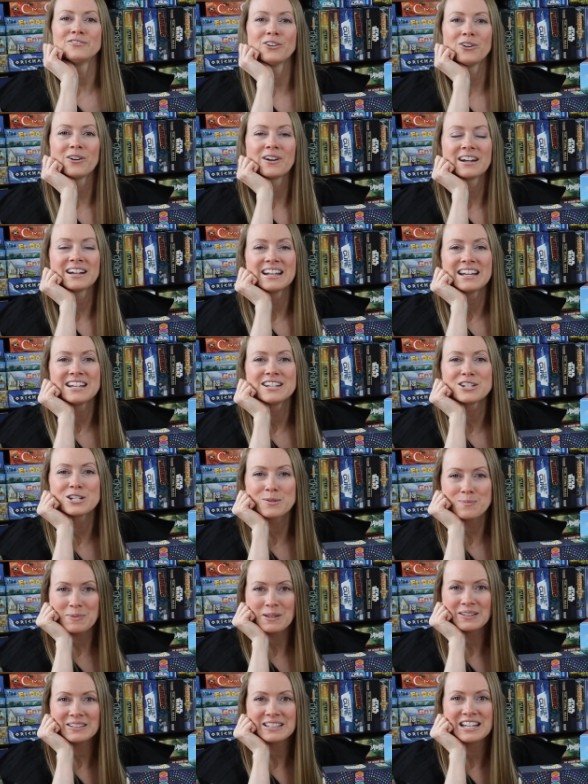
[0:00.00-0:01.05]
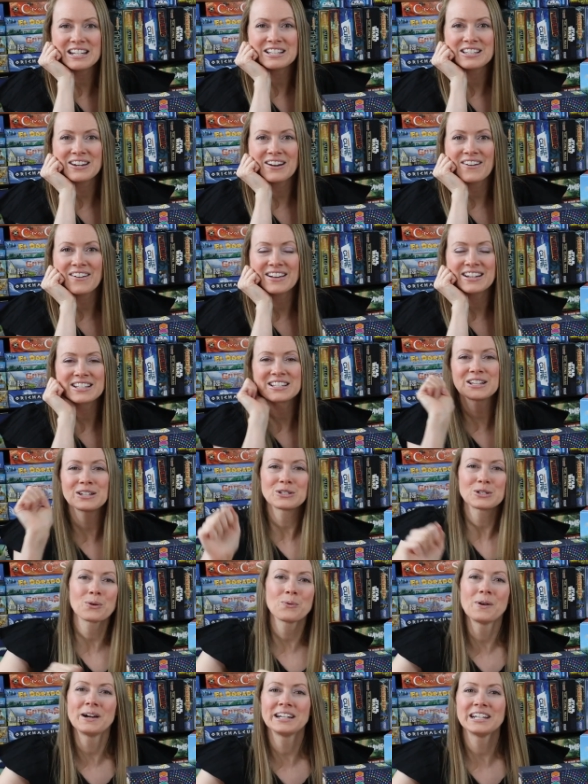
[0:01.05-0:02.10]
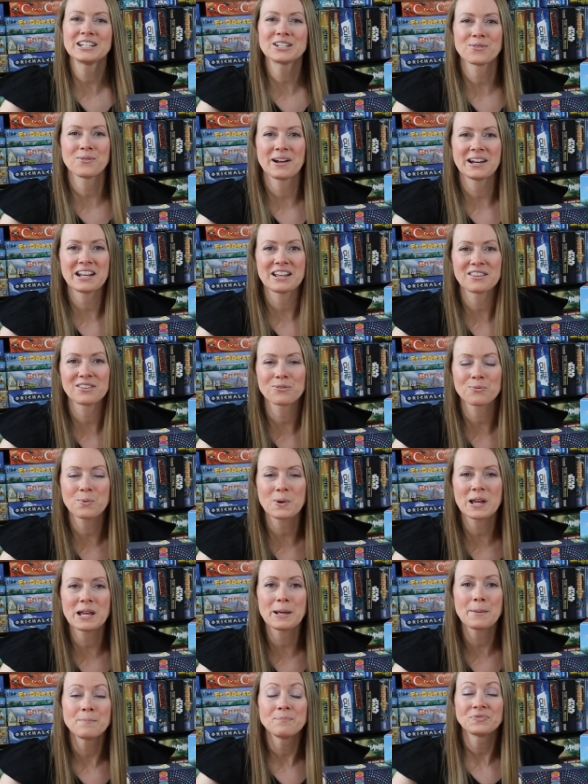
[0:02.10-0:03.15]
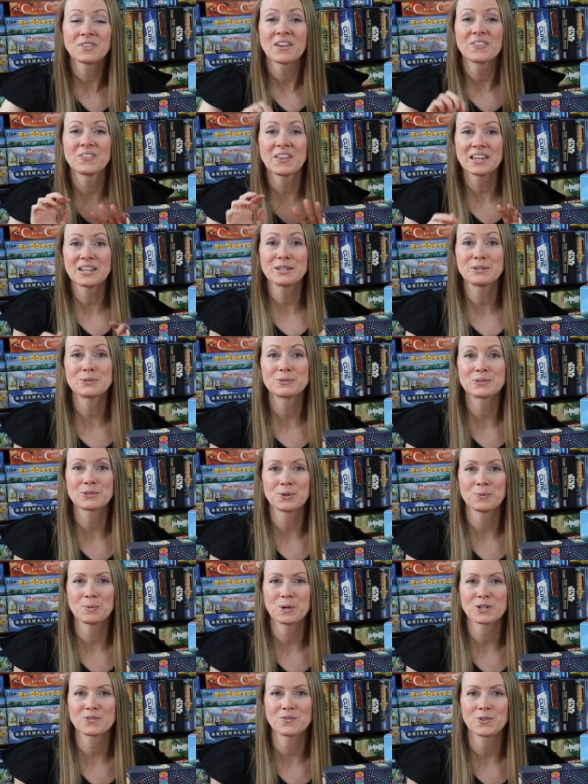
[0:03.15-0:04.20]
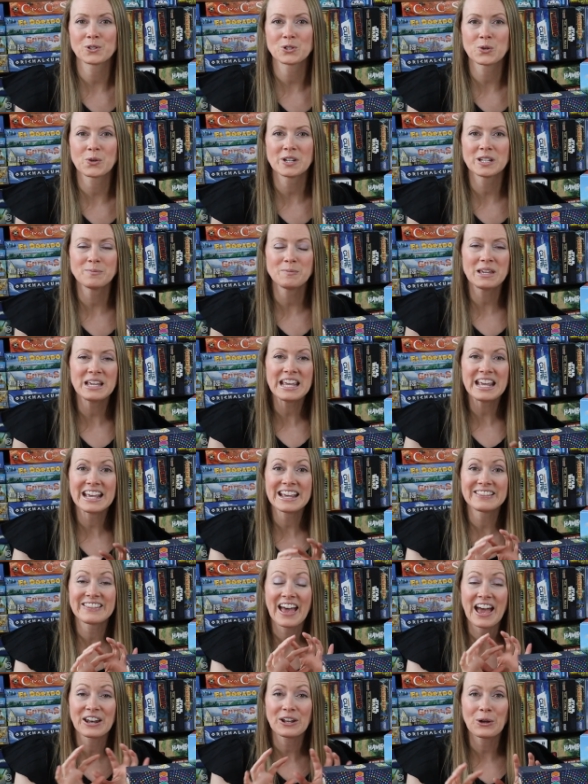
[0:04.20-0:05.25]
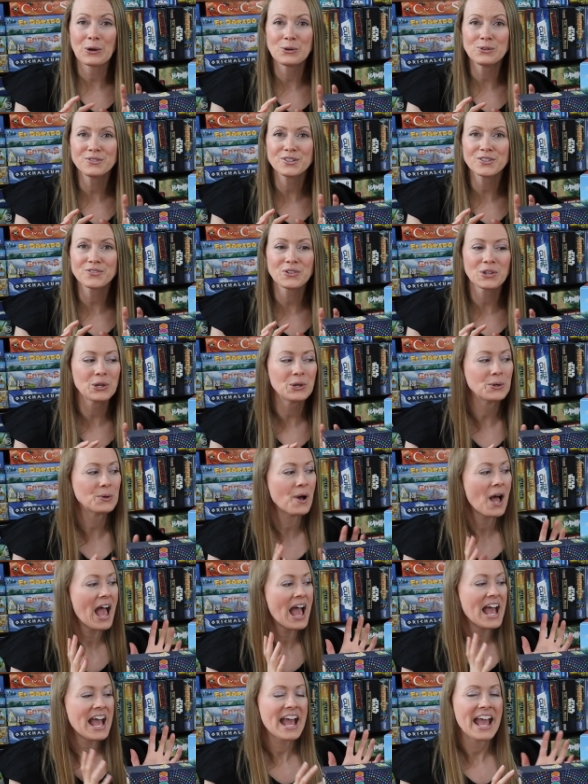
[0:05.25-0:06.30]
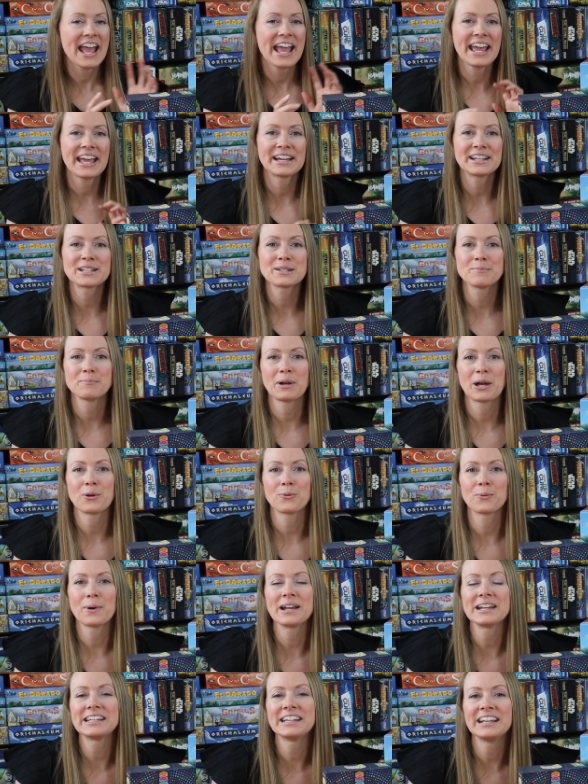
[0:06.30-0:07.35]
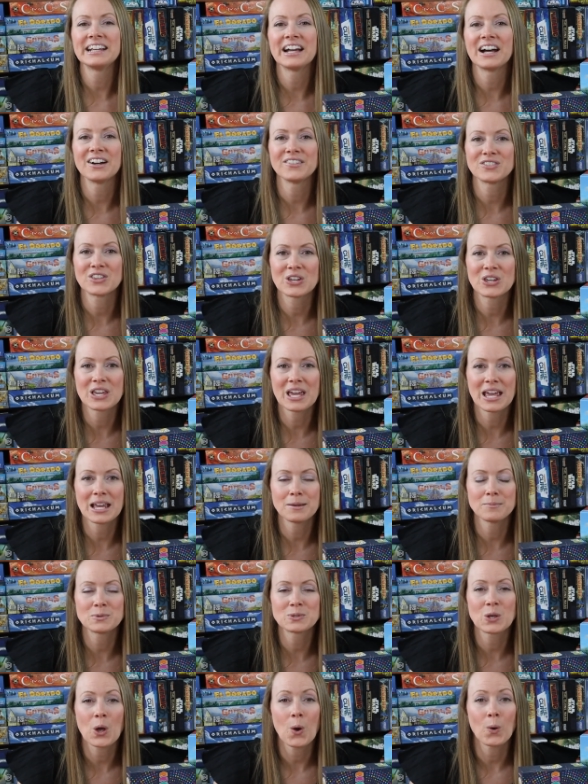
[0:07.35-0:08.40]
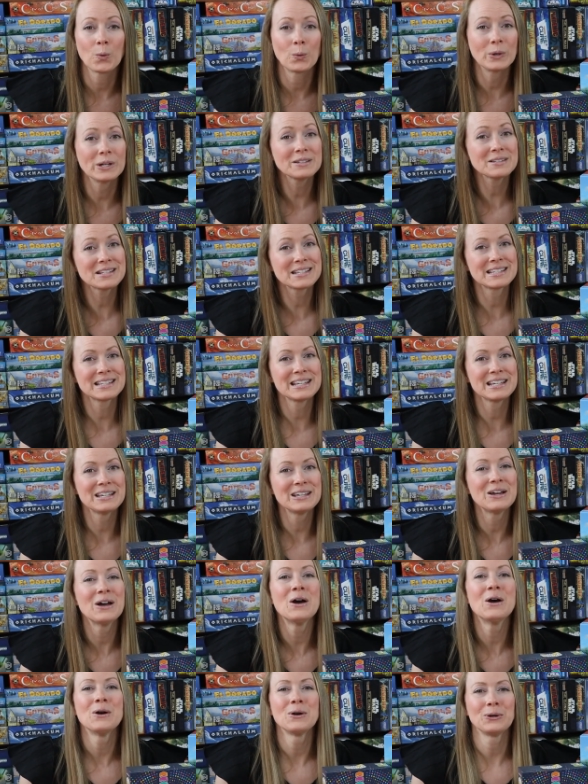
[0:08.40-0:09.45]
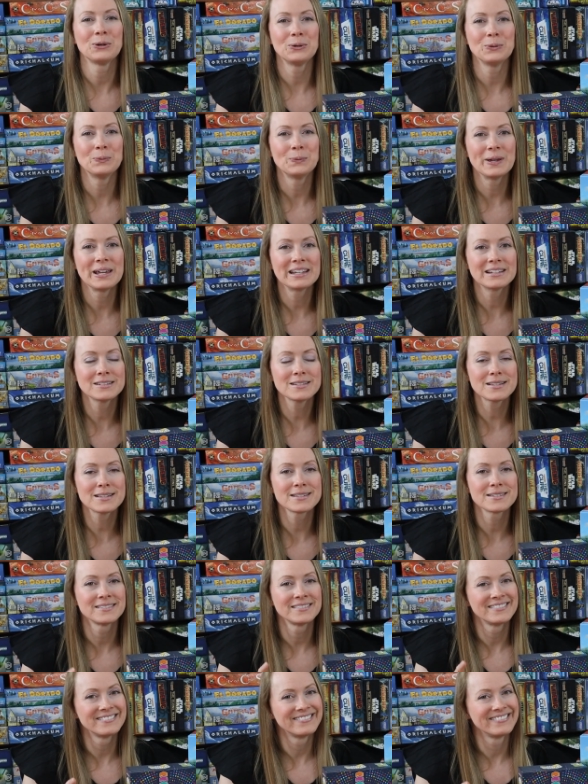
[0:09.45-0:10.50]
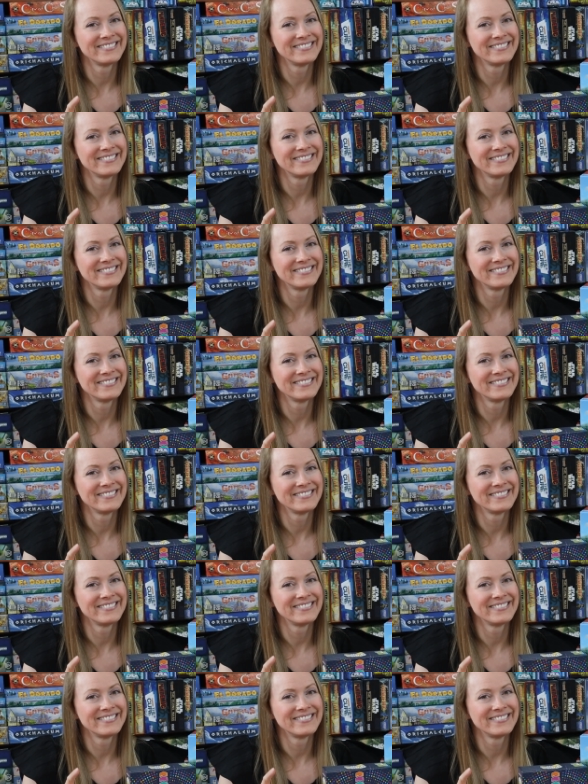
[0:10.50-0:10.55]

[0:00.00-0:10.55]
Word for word: for Spiel des Jahres twenty twenty-three. Thank you so much for joining me in that overview and my ranking of the games. We'll see who wins